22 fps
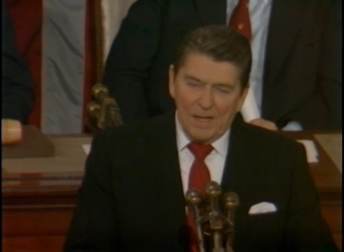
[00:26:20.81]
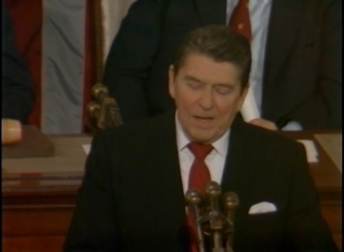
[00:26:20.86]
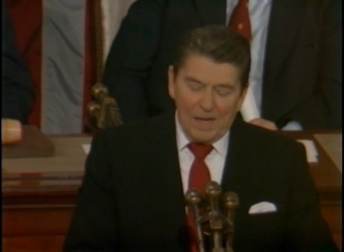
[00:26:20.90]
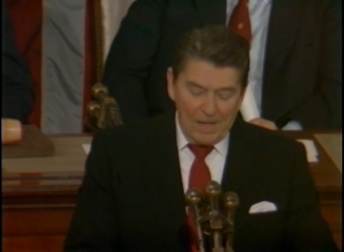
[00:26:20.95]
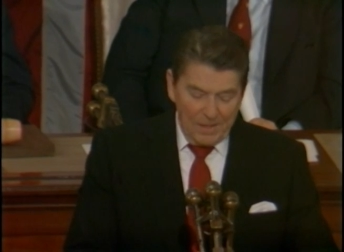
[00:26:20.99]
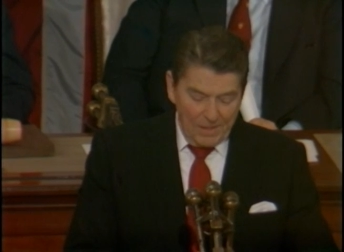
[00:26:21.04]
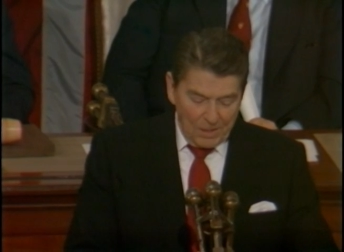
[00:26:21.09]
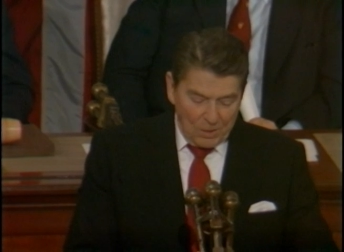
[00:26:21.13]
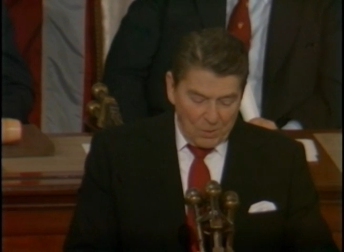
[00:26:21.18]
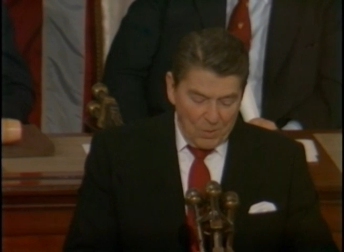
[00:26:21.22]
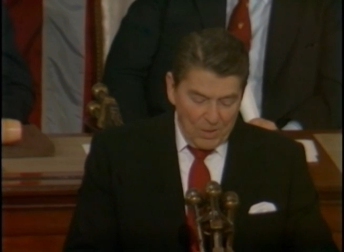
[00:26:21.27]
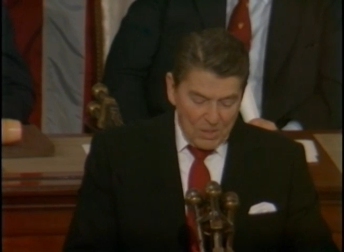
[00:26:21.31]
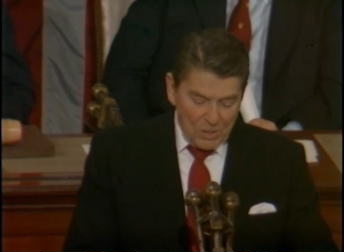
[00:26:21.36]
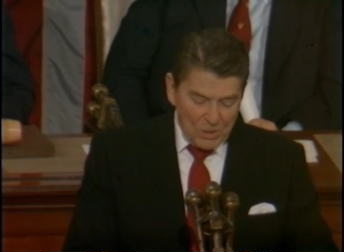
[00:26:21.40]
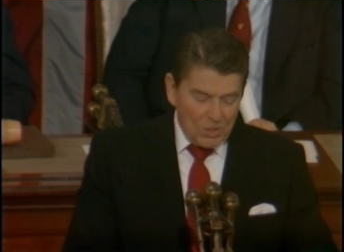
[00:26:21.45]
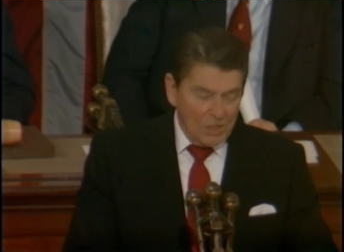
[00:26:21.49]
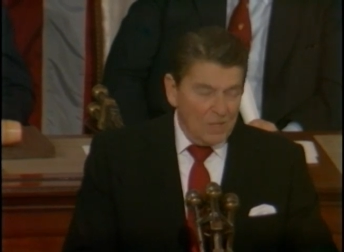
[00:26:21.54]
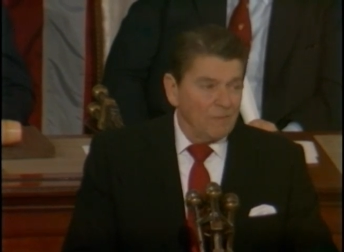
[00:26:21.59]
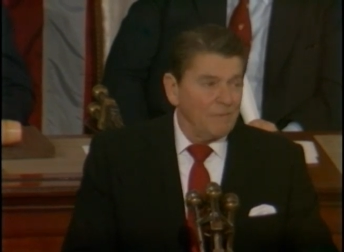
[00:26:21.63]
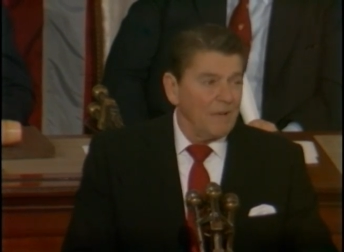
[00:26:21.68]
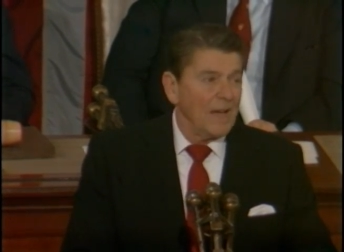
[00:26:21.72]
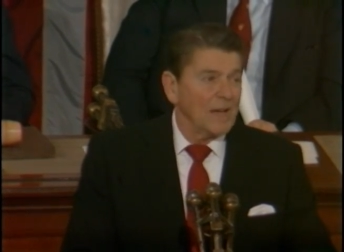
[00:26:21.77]
On the
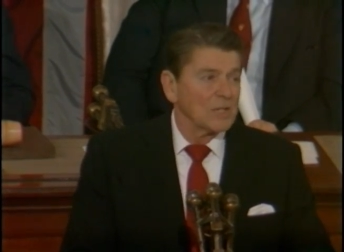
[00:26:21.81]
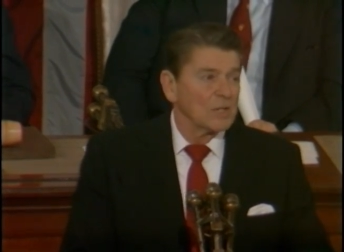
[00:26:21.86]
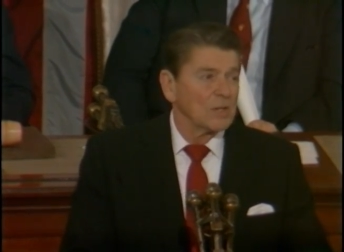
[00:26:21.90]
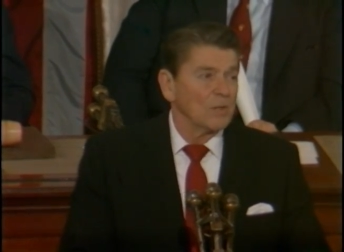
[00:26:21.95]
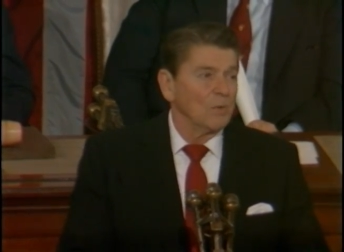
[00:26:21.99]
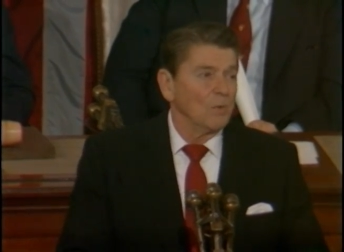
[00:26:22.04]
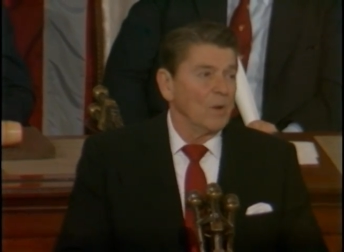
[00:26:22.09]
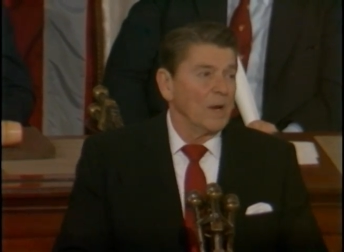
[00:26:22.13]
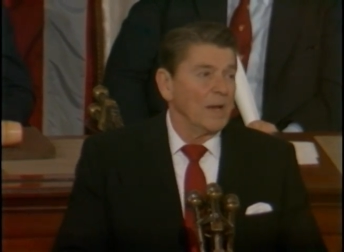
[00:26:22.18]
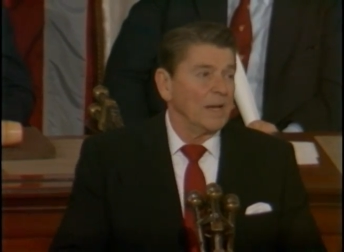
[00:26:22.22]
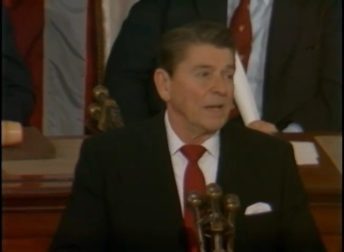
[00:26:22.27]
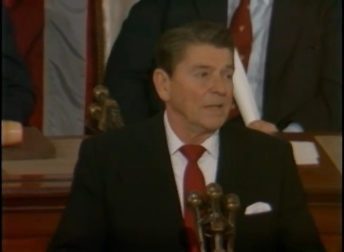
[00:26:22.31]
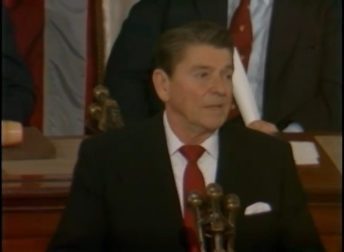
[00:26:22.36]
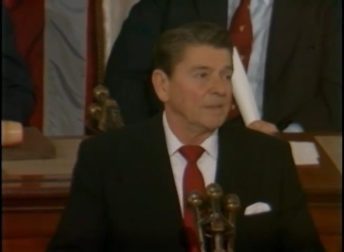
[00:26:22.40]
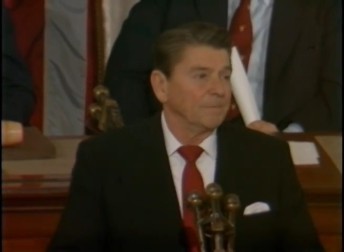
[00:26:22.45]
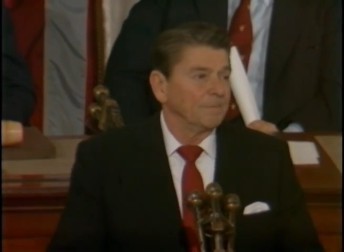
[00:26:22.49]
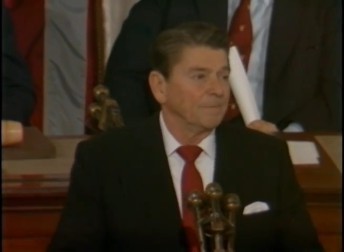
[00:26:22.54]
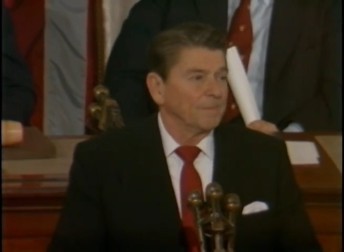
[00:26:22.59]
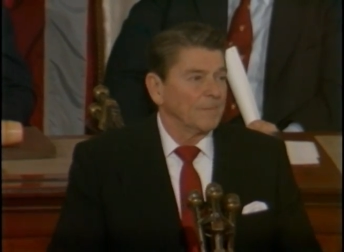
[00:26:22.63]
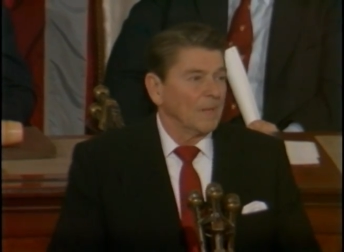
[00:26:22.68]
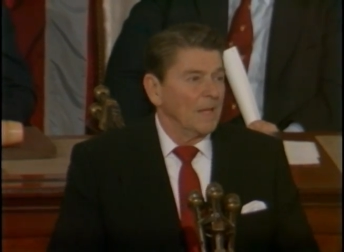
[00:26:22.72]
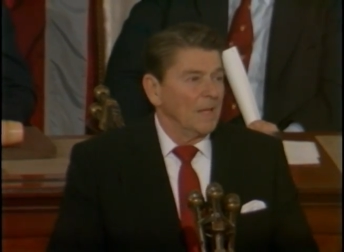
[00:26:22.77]
question of acid
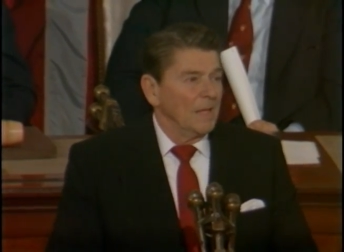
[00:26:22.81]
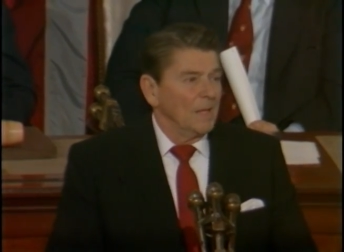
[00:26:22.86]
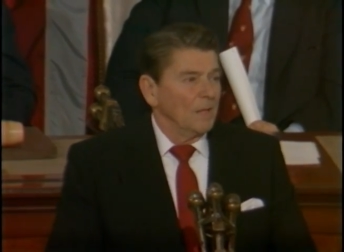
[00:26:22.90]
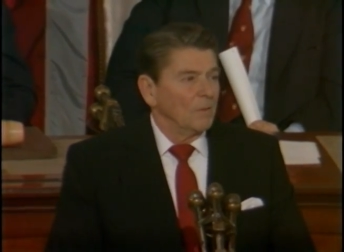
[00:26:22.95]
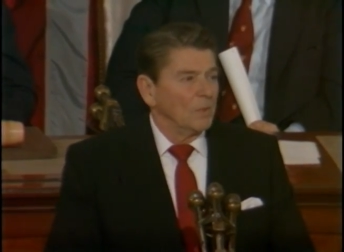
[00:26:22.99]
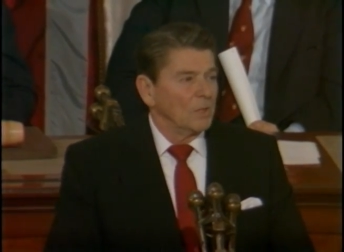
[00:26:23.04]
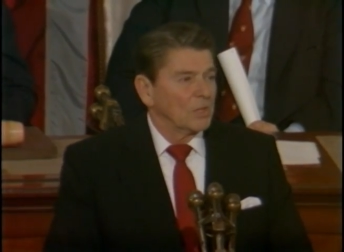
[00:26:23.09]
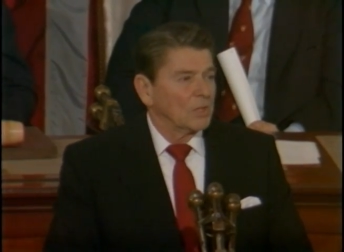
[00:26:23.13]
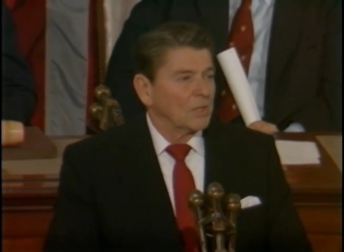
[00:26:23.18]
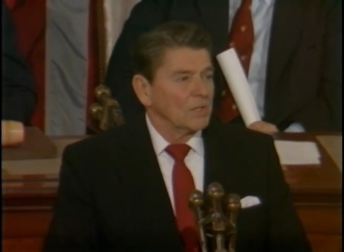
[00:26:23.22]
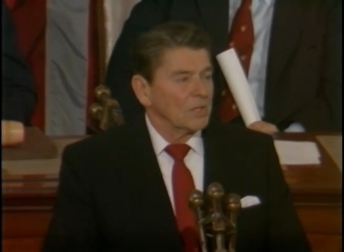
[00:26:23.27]
rain, which